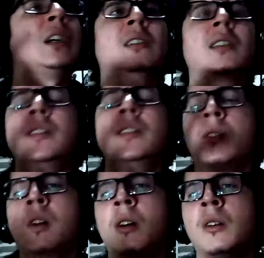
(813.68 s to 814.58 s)
these
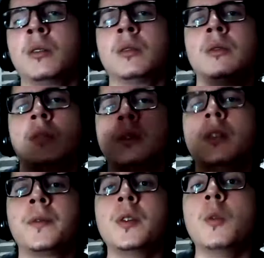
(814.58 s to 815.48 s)
are all,
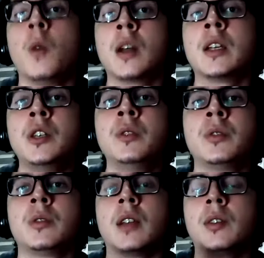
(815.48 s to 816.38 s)
if you want to use a